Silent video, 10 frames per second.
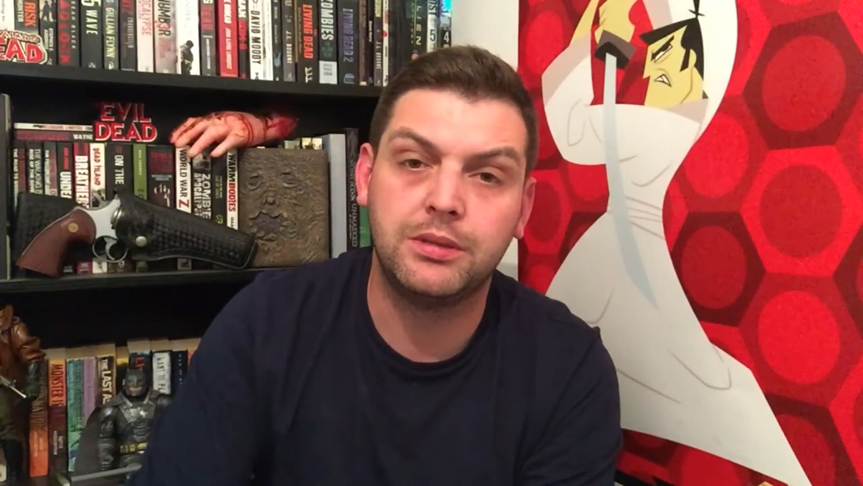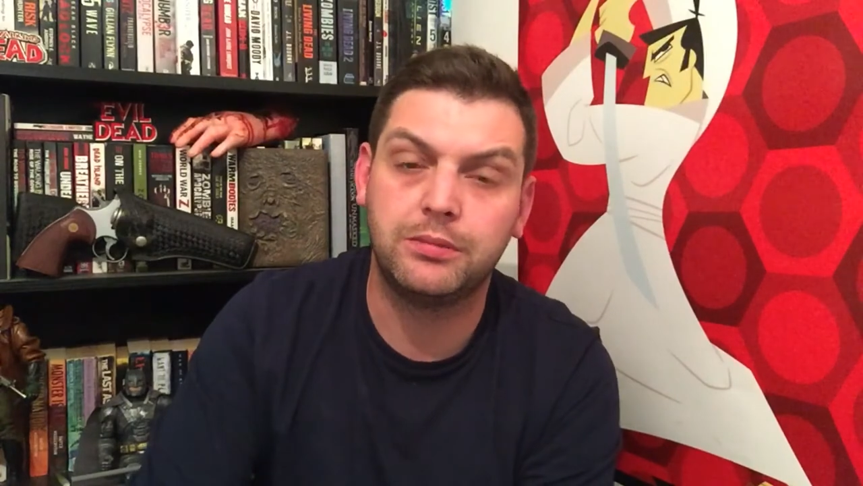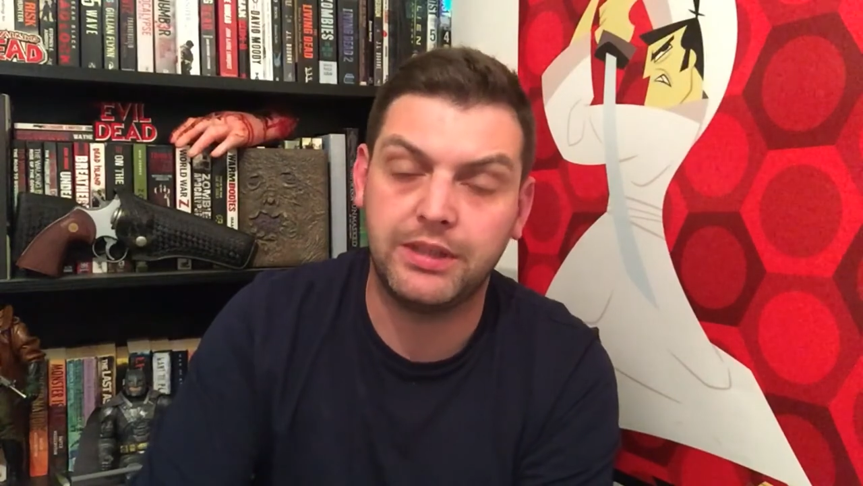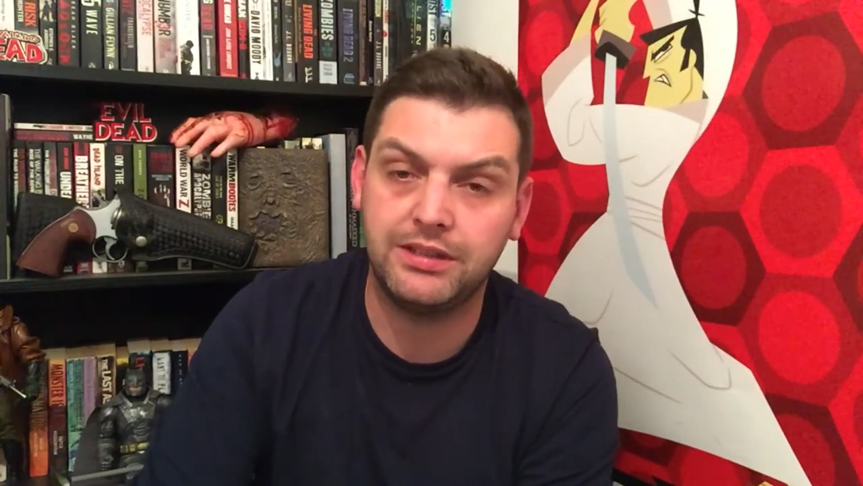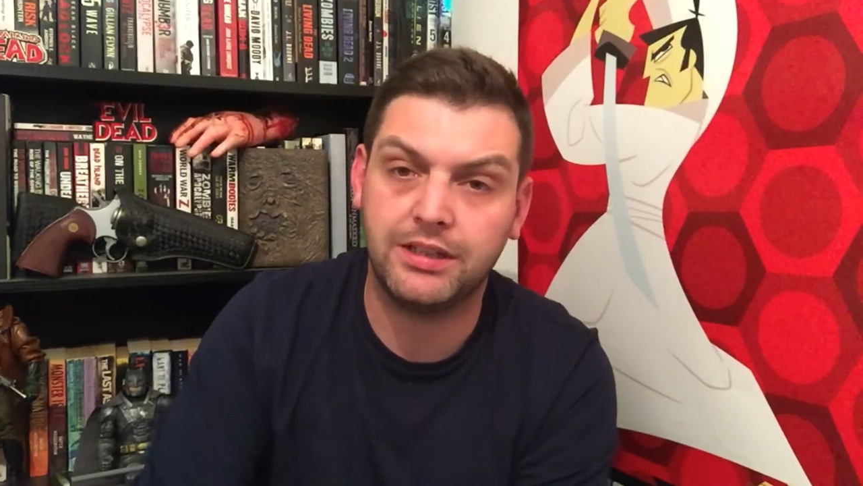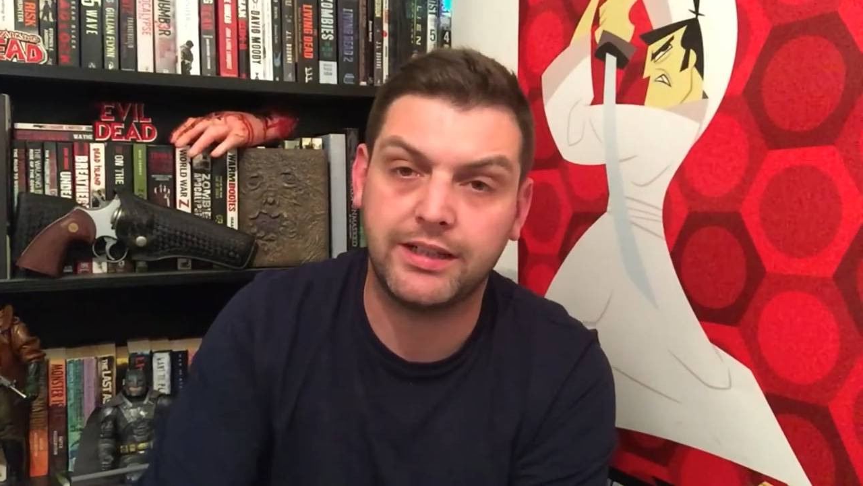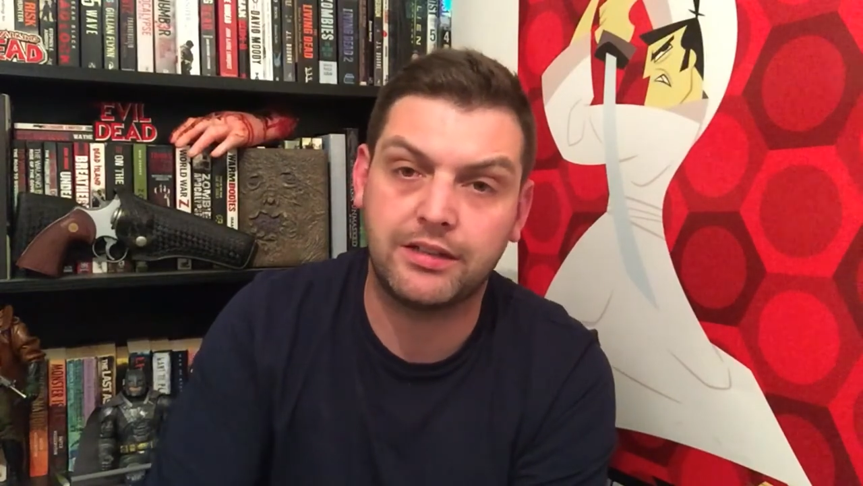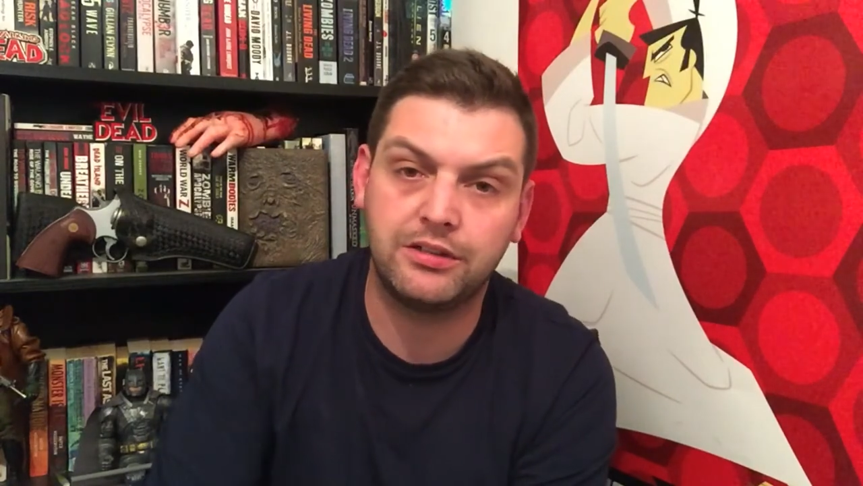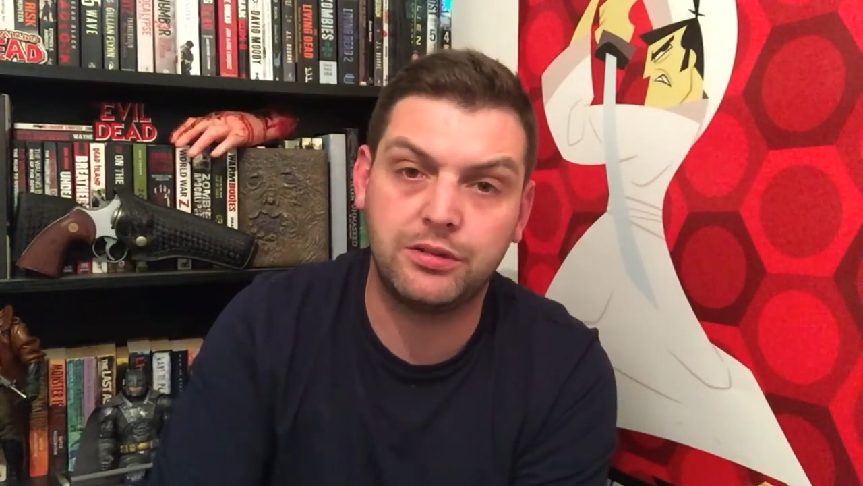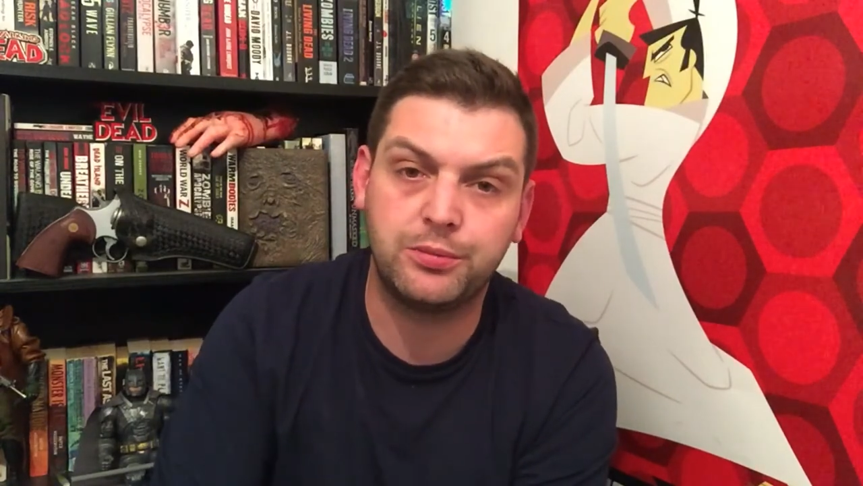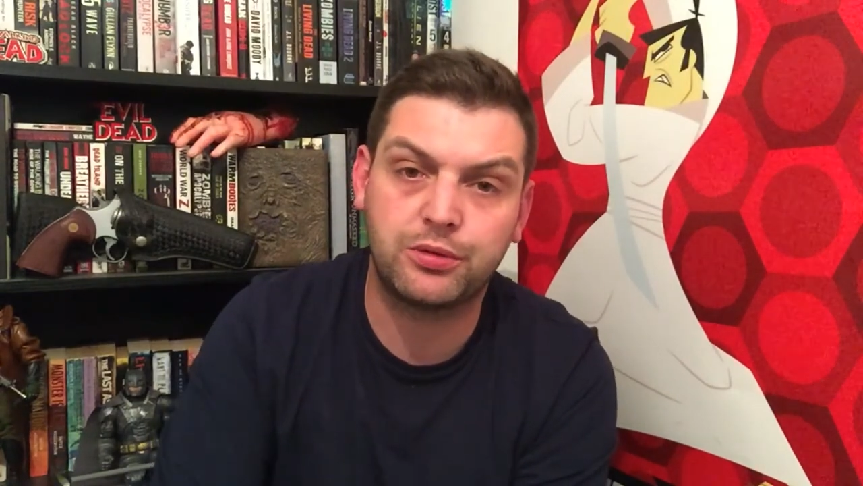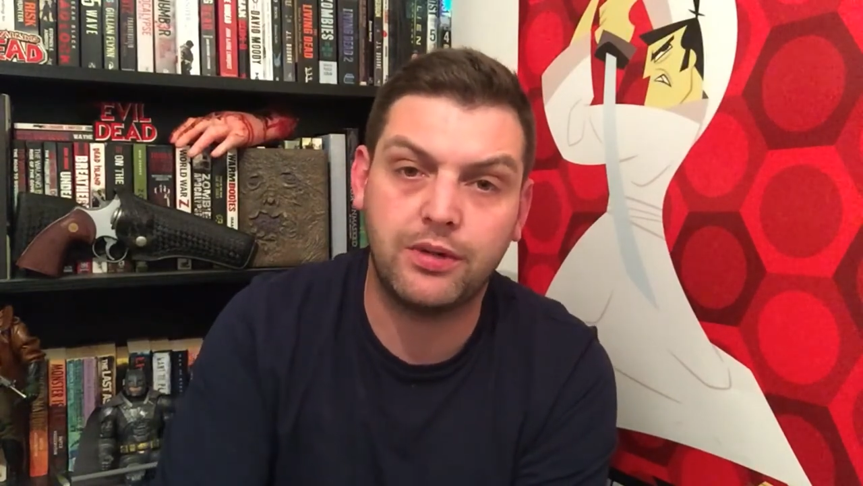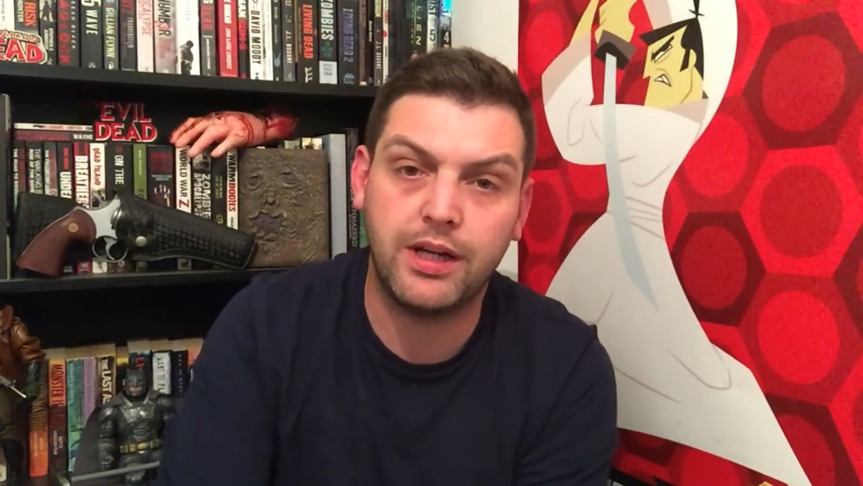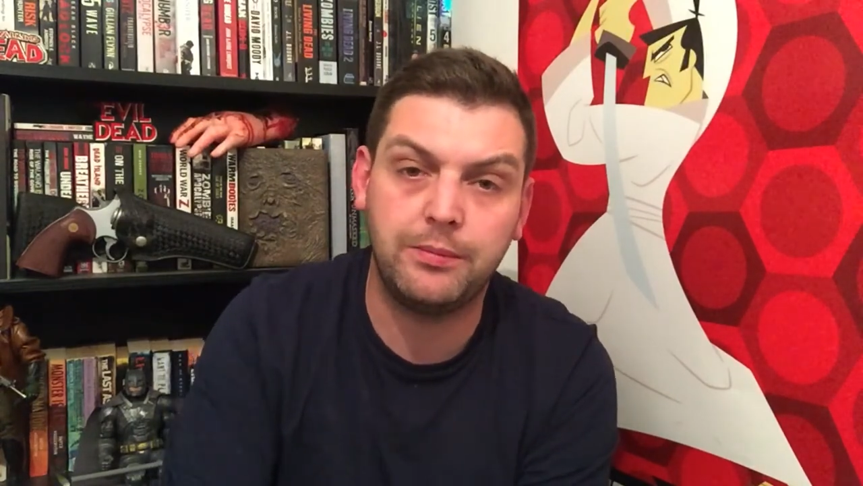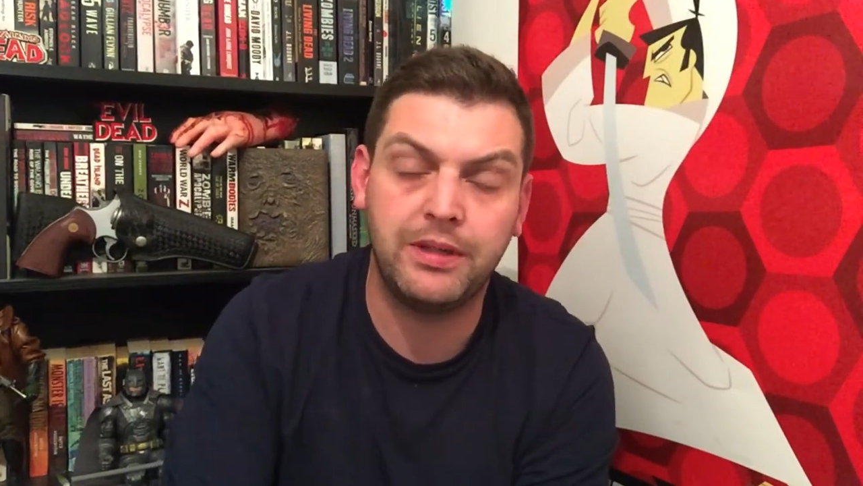Please like and
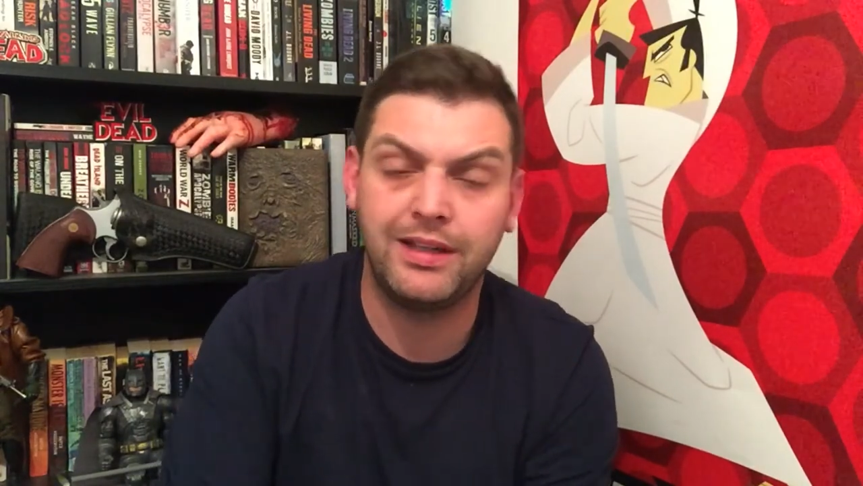subscribe.